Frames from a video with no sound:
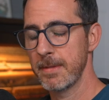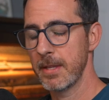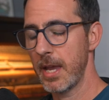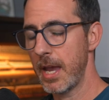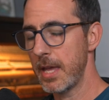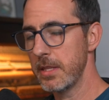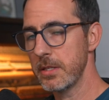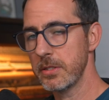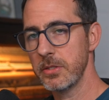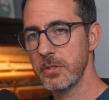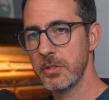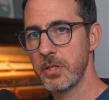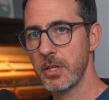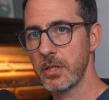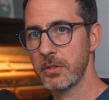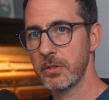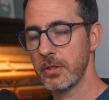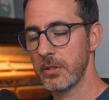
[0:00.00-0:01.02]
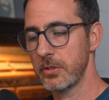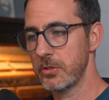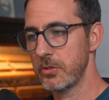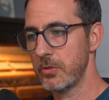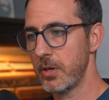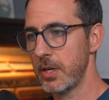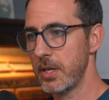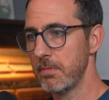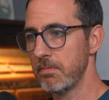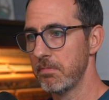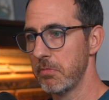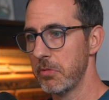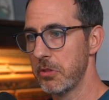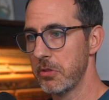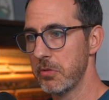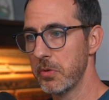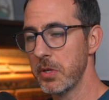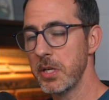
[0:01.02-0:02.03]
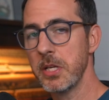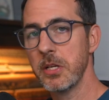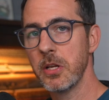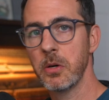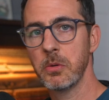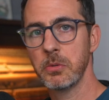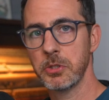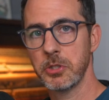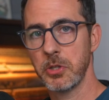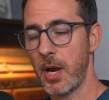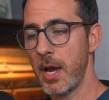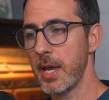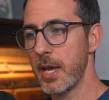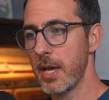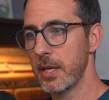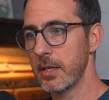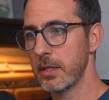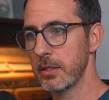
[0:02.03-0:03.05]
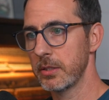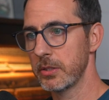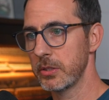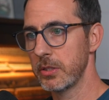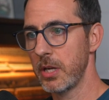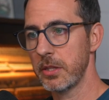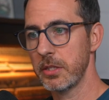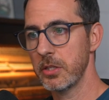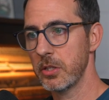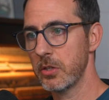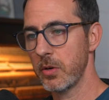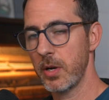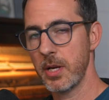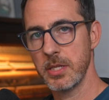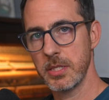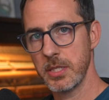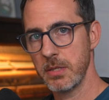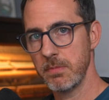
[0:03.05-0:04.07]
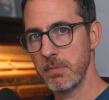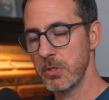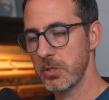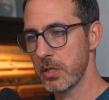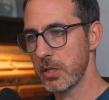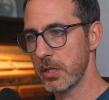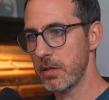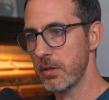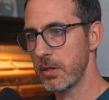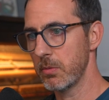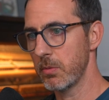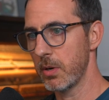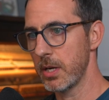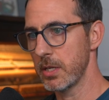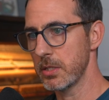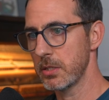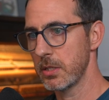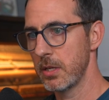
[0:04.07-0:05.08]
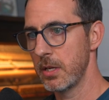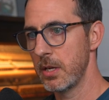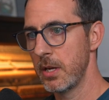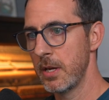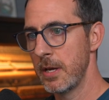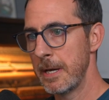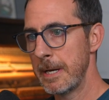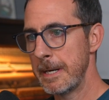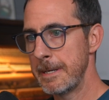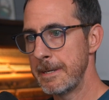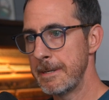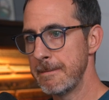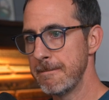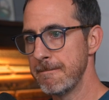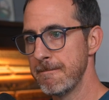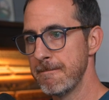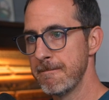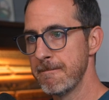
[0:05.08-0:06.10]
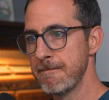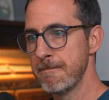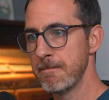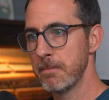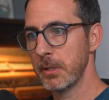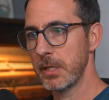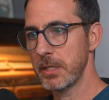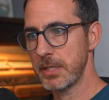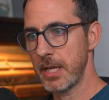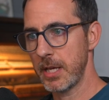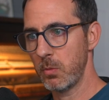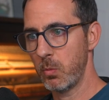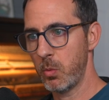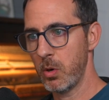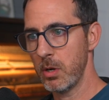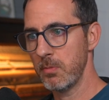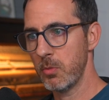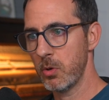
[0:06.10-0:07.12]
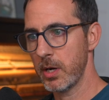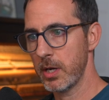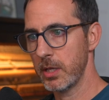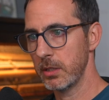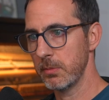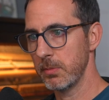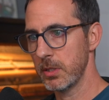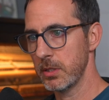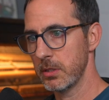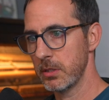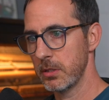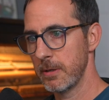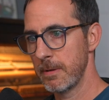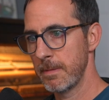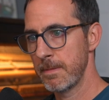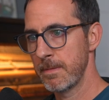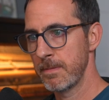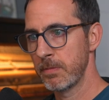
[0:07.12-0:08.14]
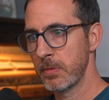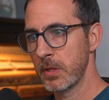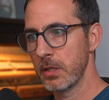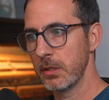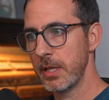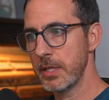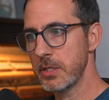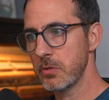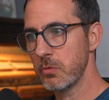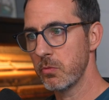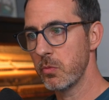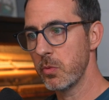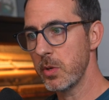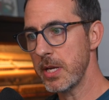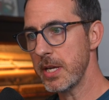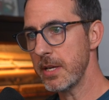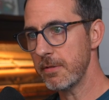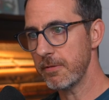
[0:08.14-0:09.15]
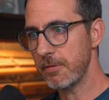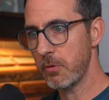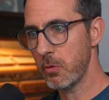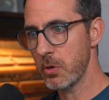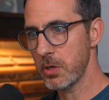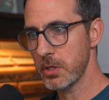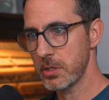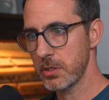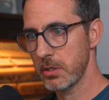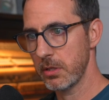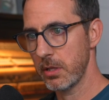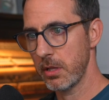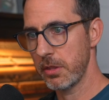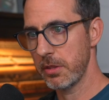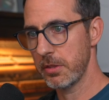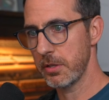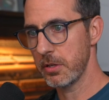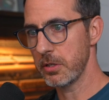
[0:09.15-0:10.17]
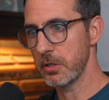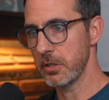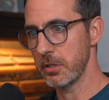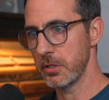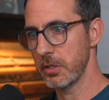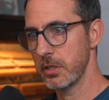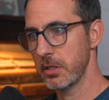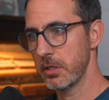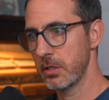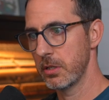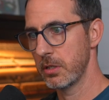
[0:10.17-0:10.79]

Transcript: And this is just a straight 3-note triad. It's nothing crazy music theory-wise. But let's add one more element. Let's reinforce the third